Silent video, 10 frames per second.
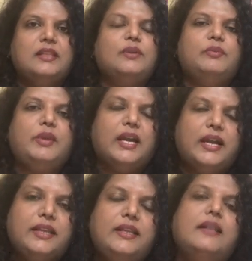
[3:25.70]
that would be
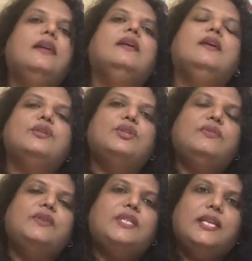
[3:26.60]
ideal so
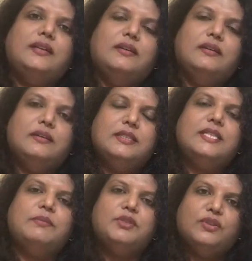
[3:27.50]
if you take
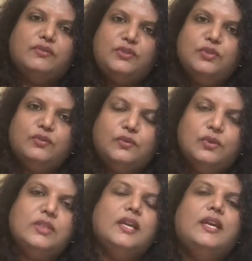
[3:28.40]
steps of 2
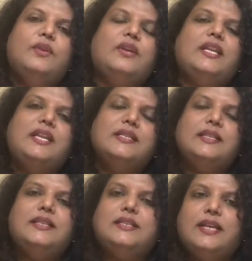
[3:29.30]
volt you can
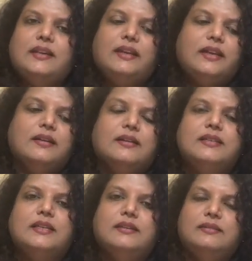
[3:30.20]
easily take like
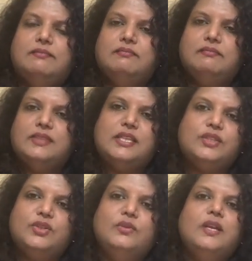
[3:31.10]
um,
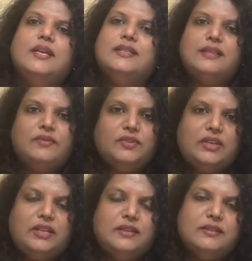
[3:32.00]
6 to 7
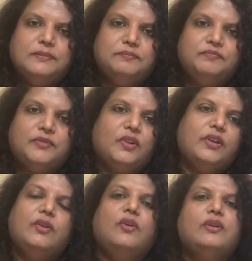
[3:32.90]
readings or,
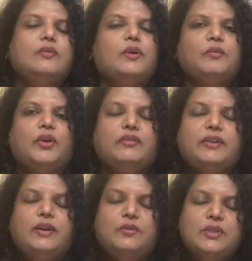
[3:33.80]
like, or
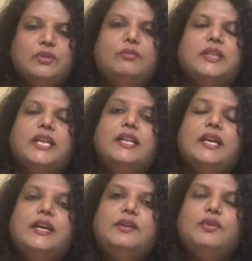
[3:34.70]
1.5 or so but then
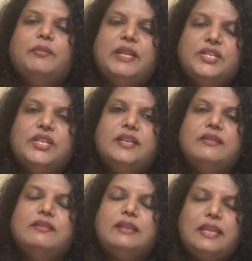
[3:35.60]
you are
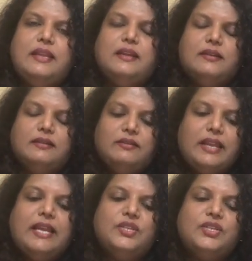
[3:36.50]
mentioning the read, uh,
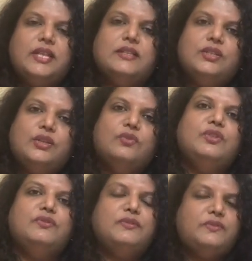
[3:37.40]
range that 0
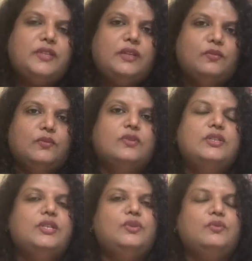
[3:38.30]
to 15
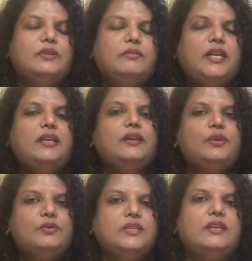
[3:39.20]
volt you will be
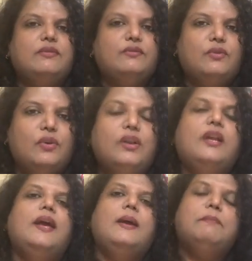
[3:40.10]
using for
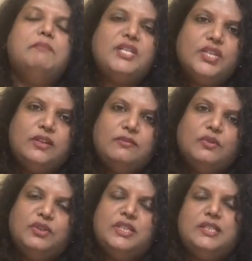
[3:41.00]
measuring
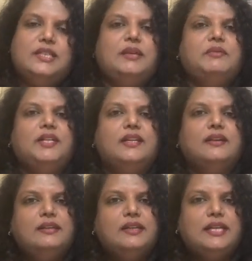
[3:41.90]
voltage in that
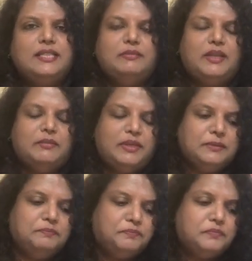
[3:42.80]
particular
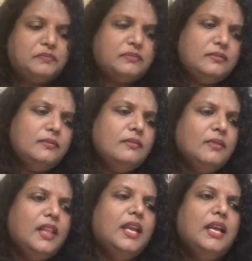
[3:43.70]
experiment
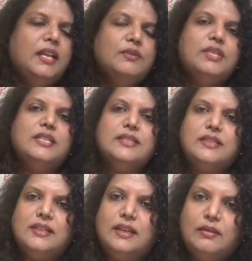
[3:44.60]
now since
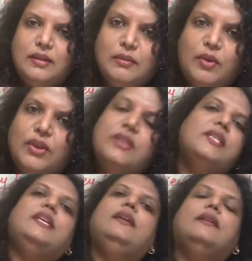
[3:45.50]
it's in a
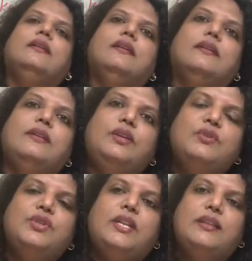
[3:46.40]
laboratory
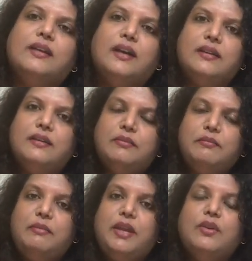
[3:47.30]
usually the current
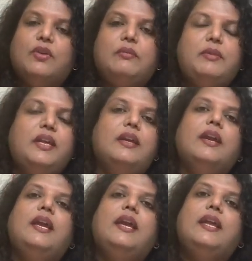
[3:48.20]
may not be
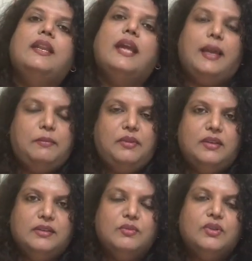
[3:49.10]
in
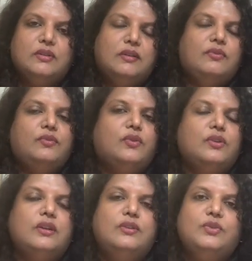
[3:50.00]
amperes because for
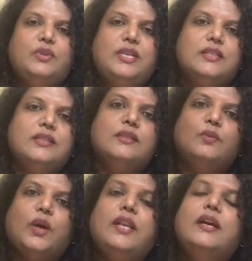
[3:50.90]
two reasons
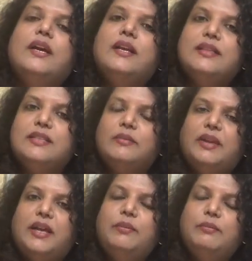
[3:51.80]
one the
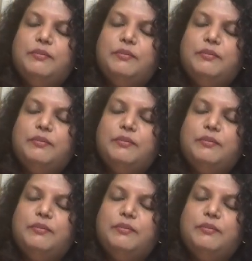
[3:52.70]
supply